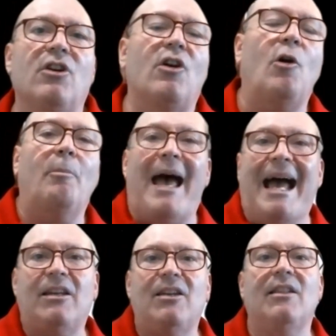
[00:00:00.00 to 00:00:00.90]
go
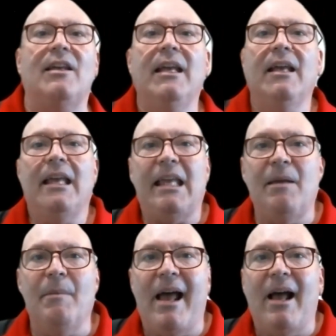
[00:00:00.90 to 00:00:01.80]
back to the
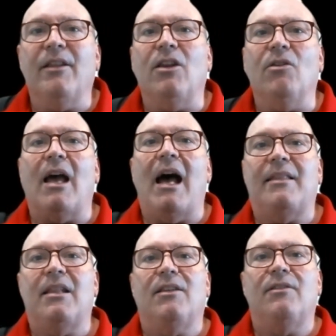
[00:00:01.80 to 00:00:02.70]
email that you
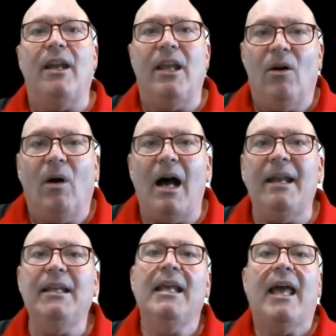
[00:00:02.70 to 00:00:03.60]
got this video
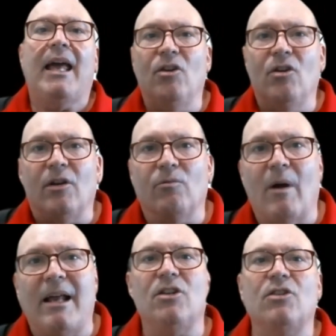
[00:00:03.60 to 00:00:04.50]
on and you can
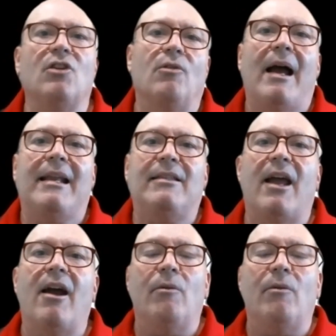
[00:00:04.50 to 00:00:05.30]
register right there.